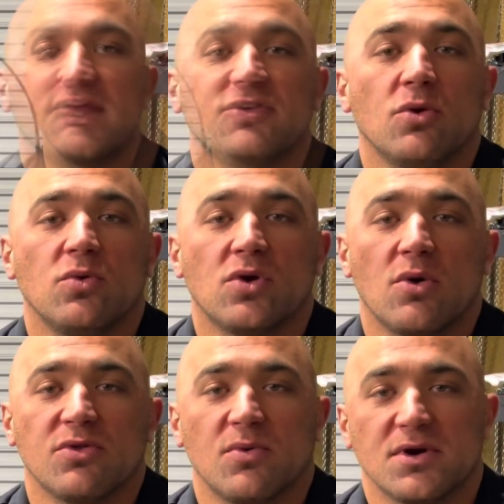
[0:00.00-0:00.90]
If you
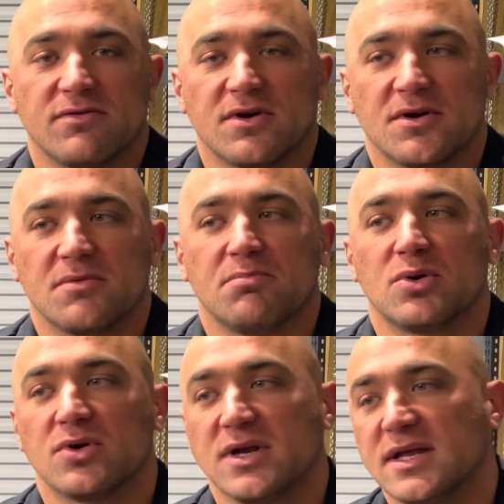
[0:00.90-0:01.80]
go with one of our
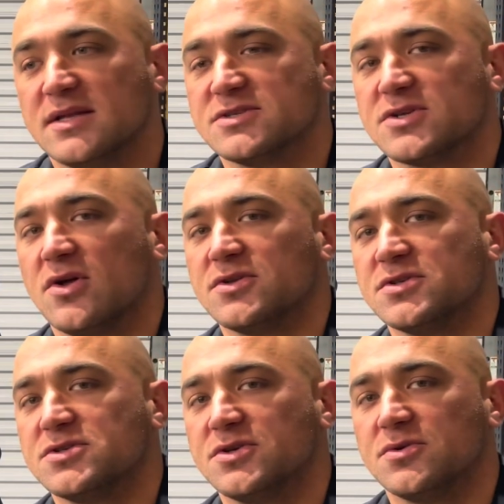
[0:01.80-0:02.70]
pre-installed
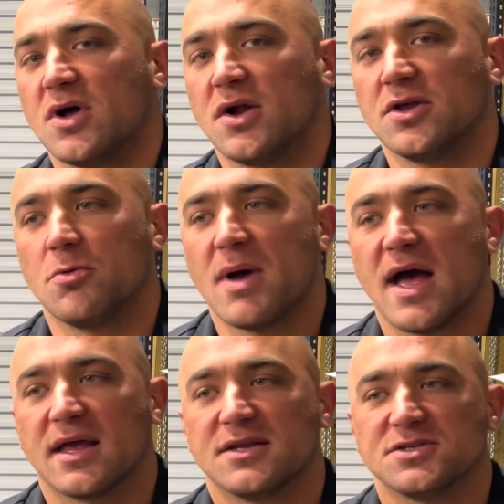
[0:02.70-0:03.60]
and tuned audio
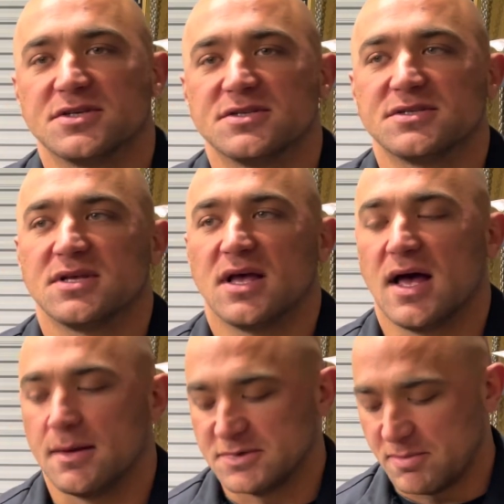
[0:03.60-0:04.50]
packages,
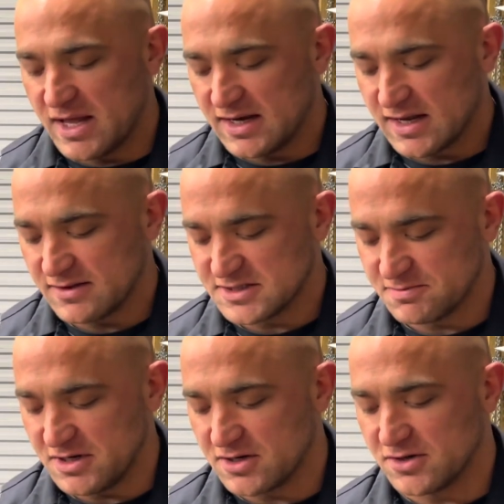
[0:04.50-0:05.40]
depending on the
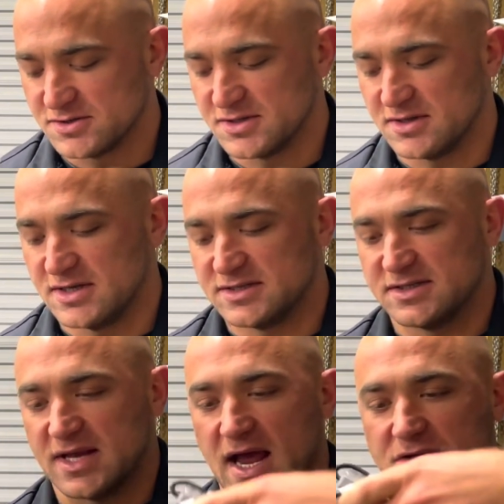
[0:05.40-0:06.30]
speakers, this
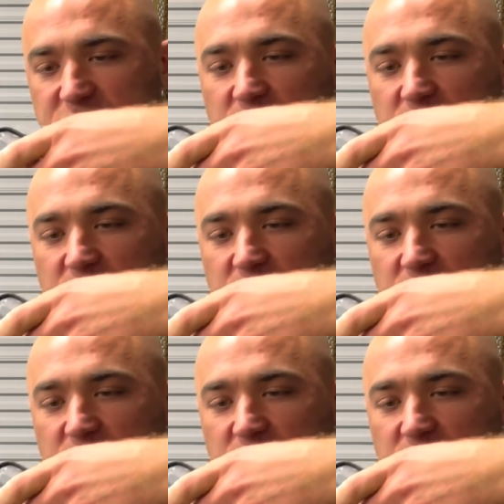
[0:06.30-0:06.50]
is actually